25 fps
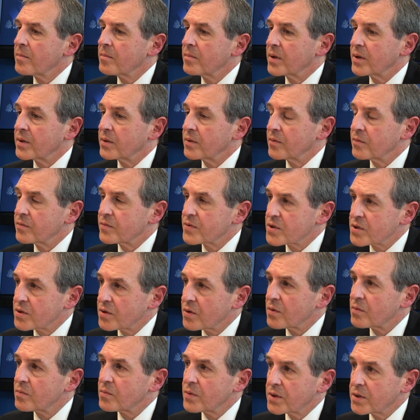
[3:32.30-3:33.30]
But you've
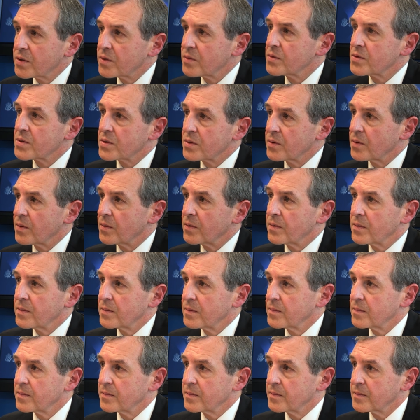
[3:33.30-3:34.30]
so reduced your
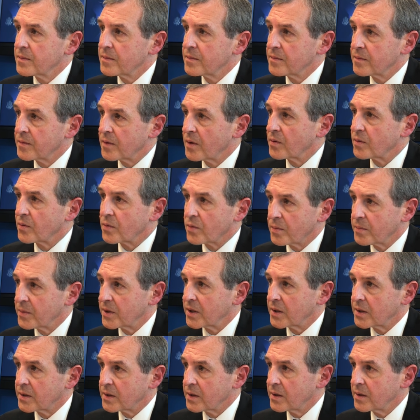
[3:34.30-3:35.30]

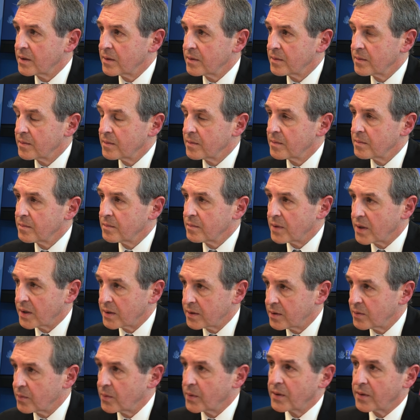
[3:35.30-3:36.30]
vulnerability by
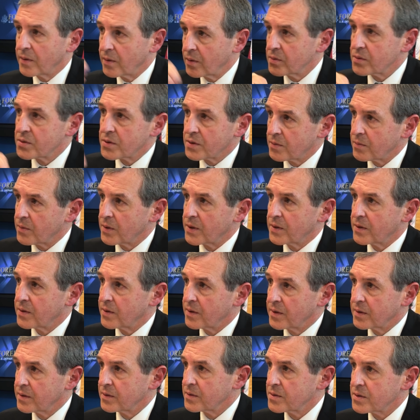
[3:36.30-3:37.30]
doing those three
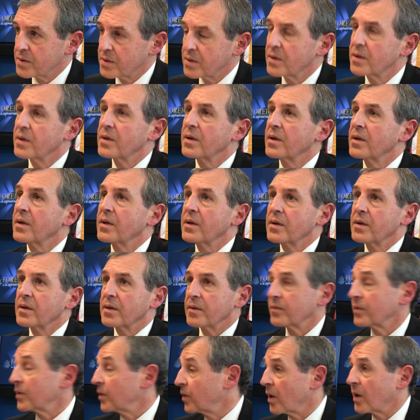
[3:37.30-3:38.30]
things,
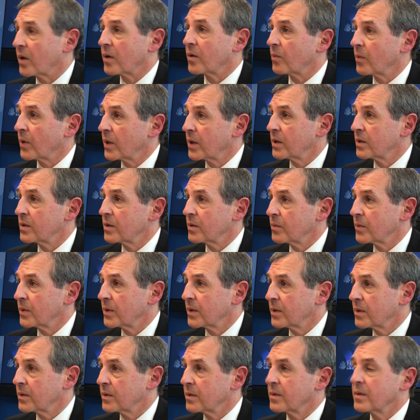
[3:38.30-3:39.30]
if you're not already
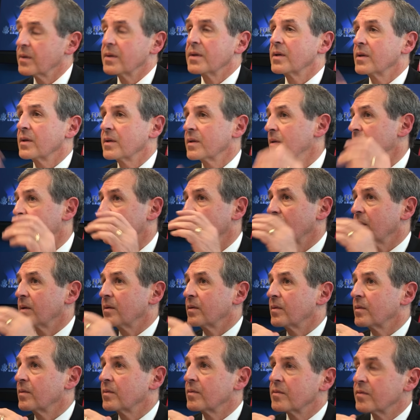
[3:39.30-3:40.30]
doing it, that
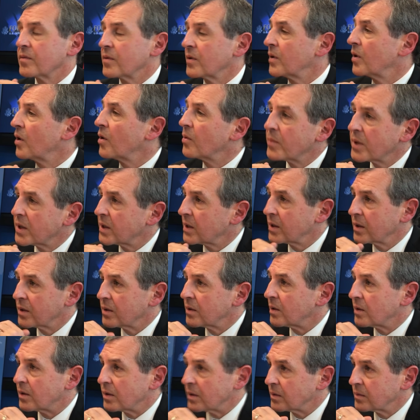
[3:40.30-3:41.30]
for no money at
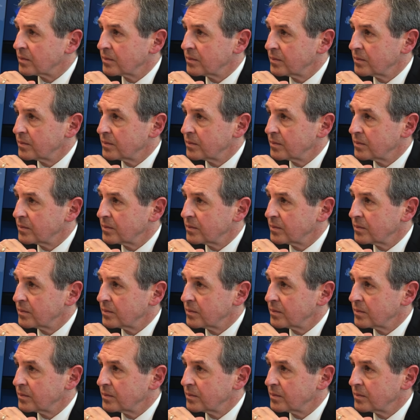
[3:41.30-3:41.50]
all,